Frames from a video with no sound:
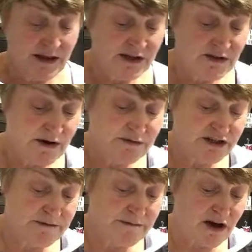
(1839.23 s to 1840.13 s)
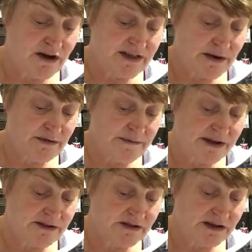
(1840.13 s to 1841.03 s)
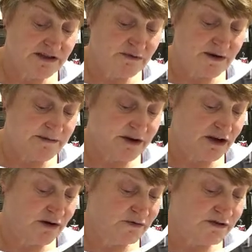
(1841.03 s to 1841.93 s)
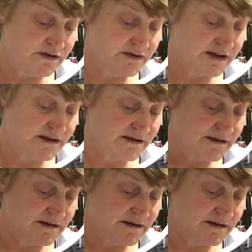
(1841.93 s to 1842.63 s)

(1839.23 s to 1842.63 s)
So I'm just going to mark that with a pencil as to where my holes are there.